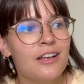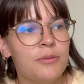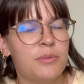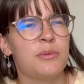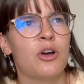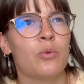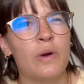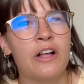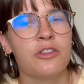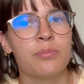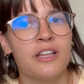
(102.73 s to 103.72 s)
Maybe not
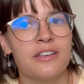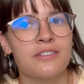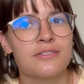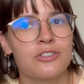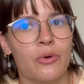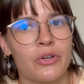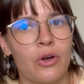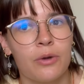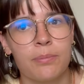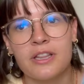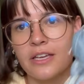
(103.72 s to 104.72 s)
while the play is going
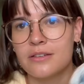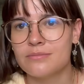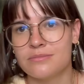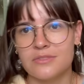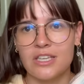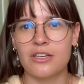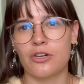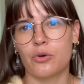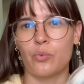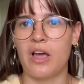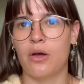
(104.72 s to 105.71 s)
on, but like in and
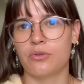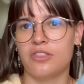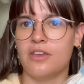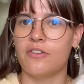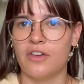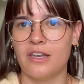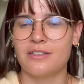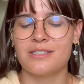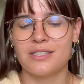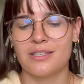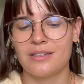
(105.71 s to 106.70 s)
around the
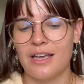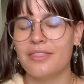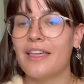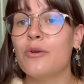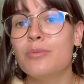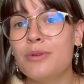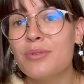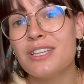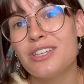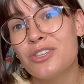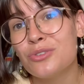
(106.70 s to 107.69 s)
event. And that would be
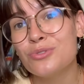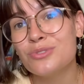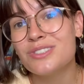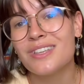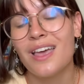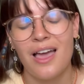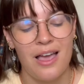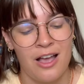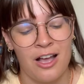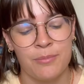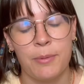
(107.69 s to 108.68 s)
really cute.
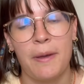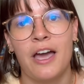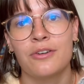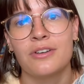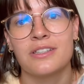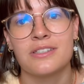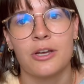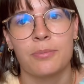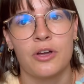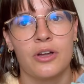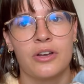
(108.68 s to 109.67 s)
The pattern knits it
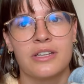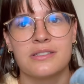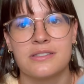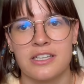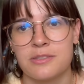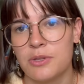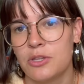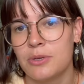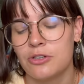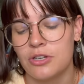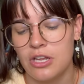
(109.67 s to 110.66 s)
up on
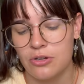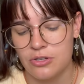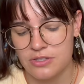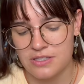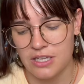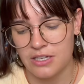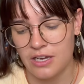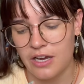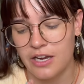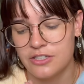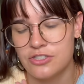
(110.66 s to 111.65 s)
6mm needles, and
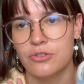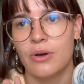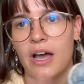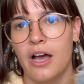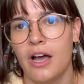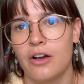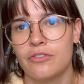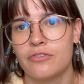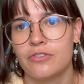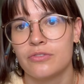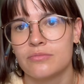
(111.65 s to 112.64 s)
I do
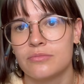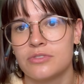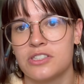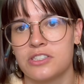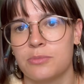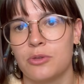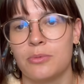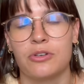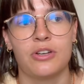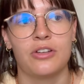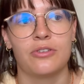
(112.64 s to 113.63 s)
have
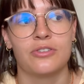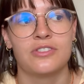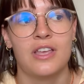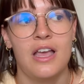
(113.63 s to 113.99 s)
6mm needles